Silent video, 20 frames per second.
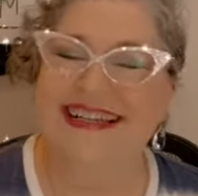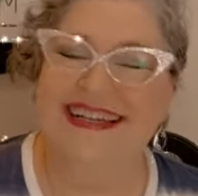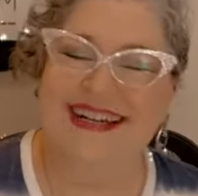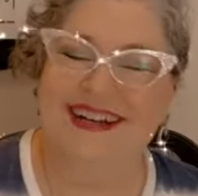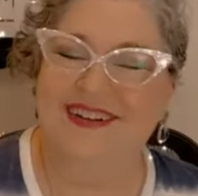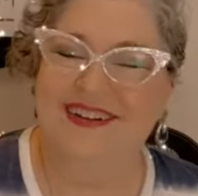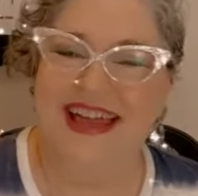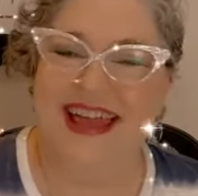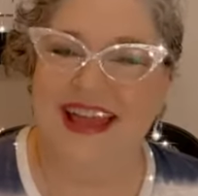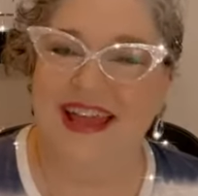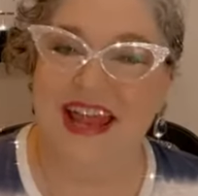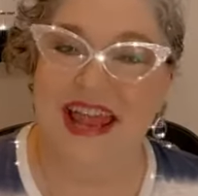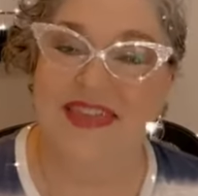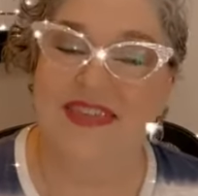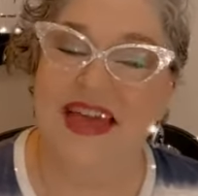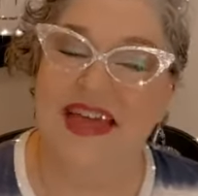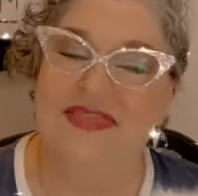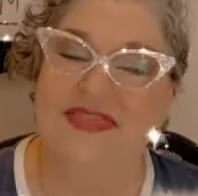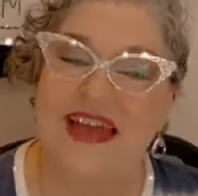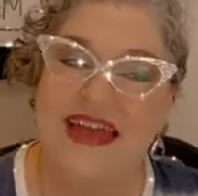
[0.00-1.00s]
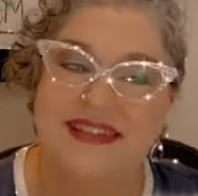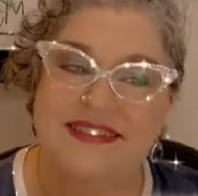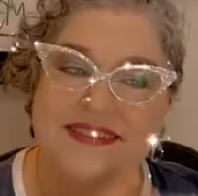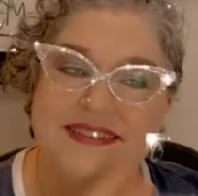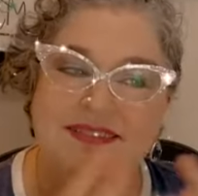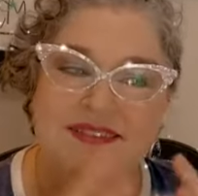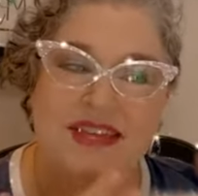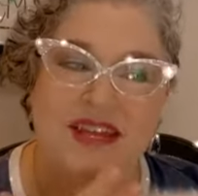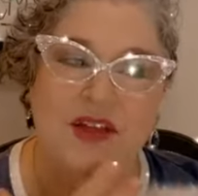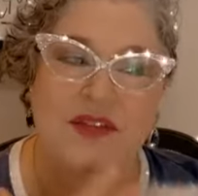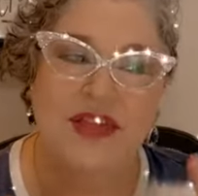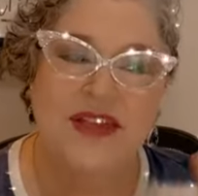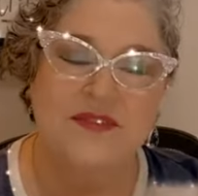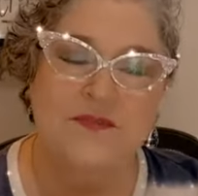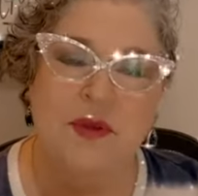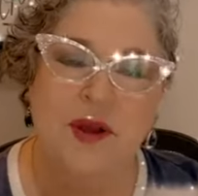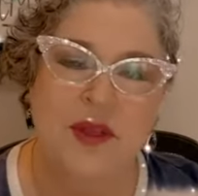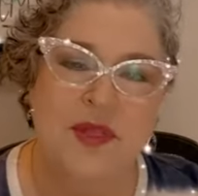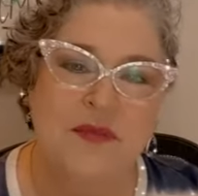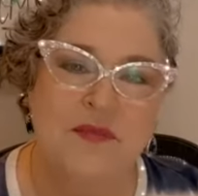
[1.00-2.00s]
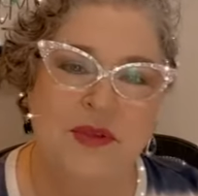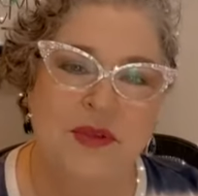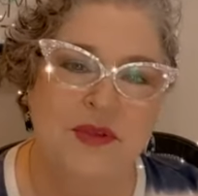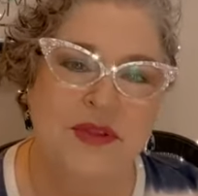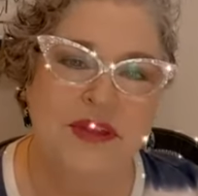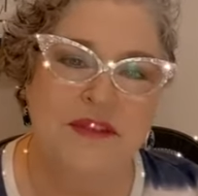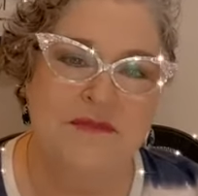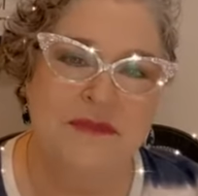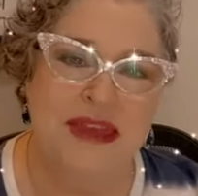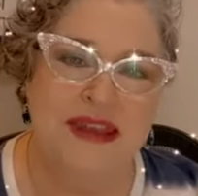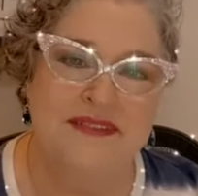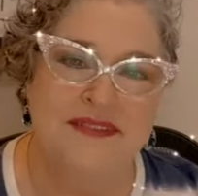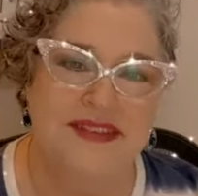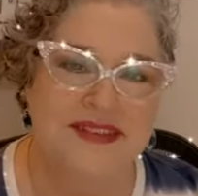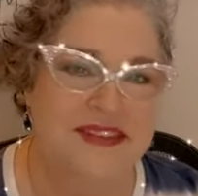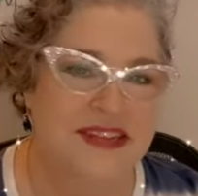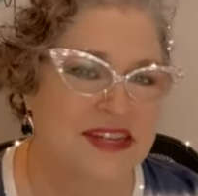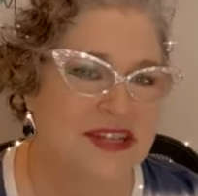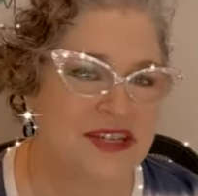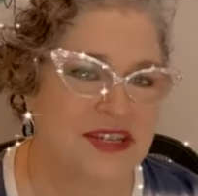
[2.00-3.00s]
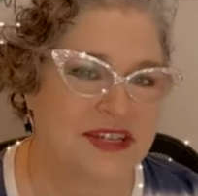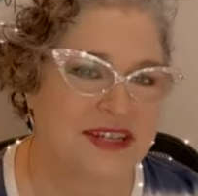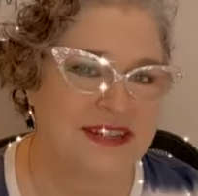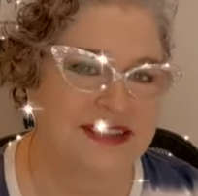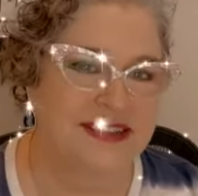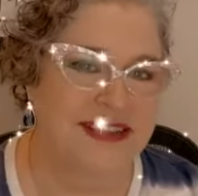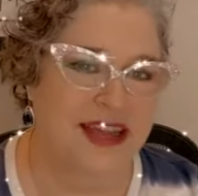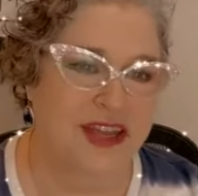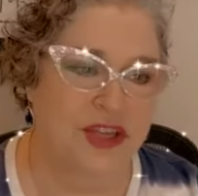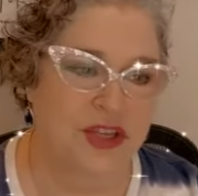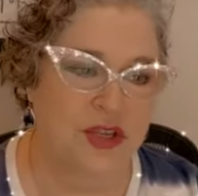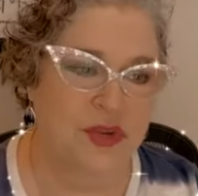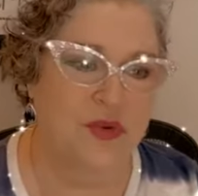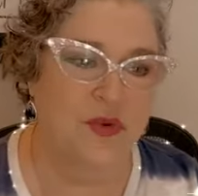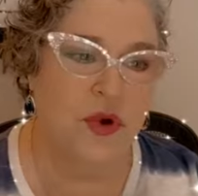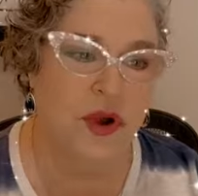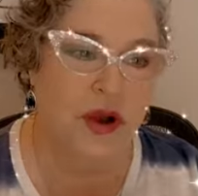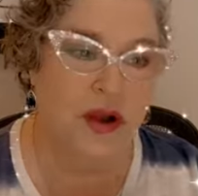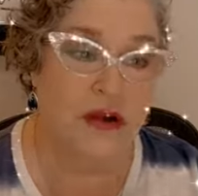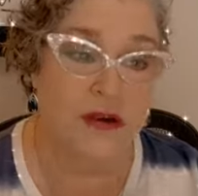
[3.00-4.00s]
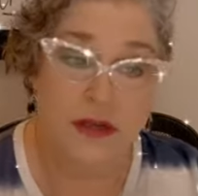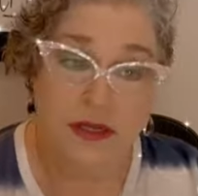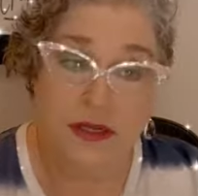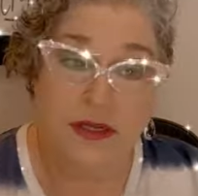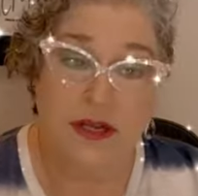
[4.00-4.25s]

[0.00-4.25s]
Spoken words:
Okay, and that's, that's part of the beauty of manifestation, is that you are